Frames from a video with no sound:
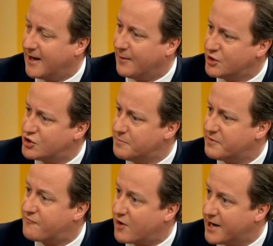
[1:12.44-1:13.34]
And we shouldn't
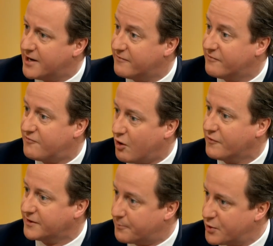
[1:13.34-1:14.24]
be frightened of
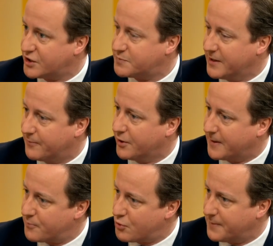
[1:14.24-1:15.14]
involving the British people
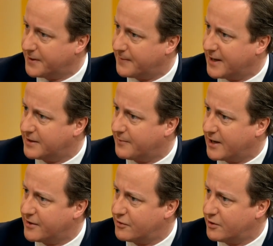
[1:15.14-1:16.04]
in a proper debate
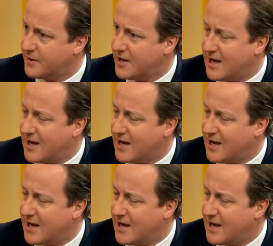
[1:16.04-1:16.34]
about Europe.